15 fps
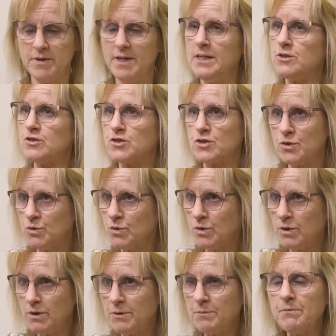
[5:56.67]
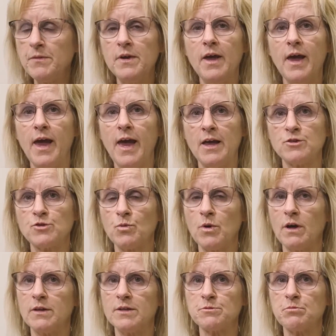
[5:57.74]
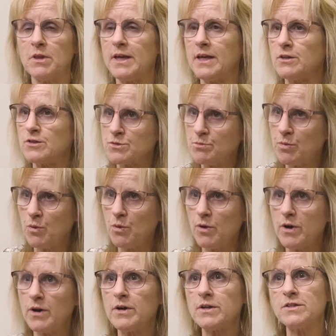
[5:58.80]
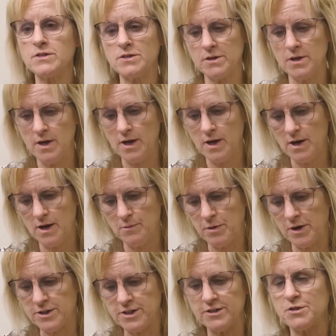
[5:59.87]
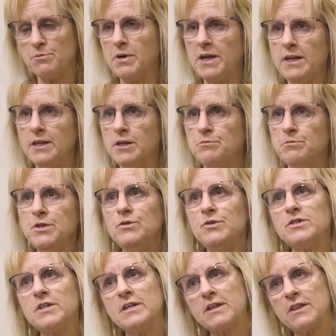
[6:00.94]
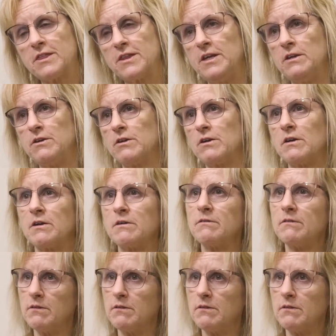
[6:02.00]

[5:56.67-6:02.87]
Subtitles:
in school, as well as playing sports, participating in music, theater,